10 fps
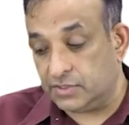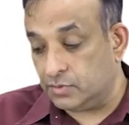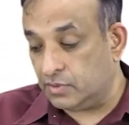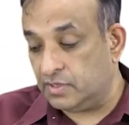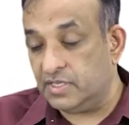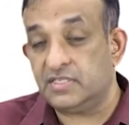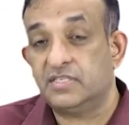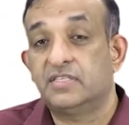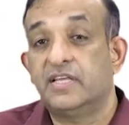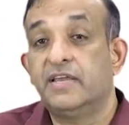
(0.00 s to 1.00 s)
So this
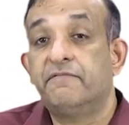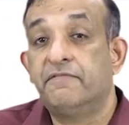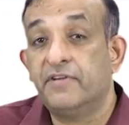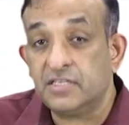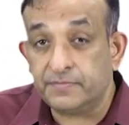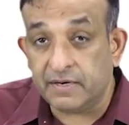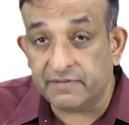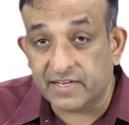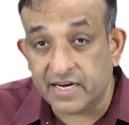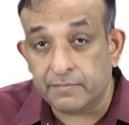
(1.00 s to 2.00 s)
is the first
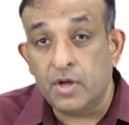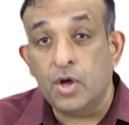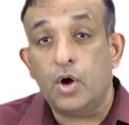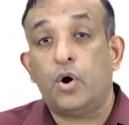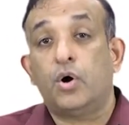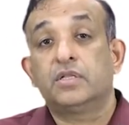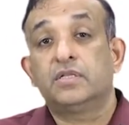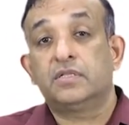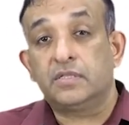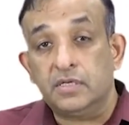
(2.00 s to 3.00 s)
pelvic grip or
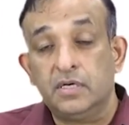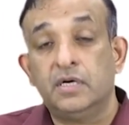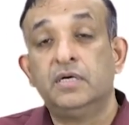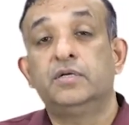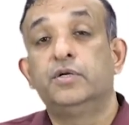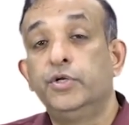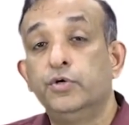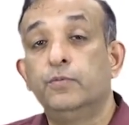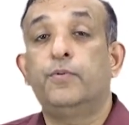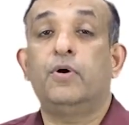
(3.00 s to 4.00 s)
the third
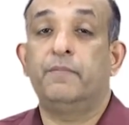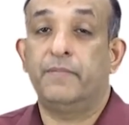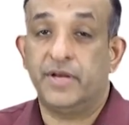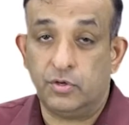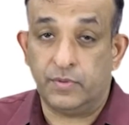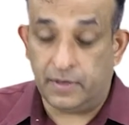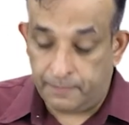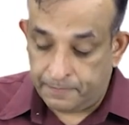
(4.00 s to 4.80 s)
Leupold maneuver.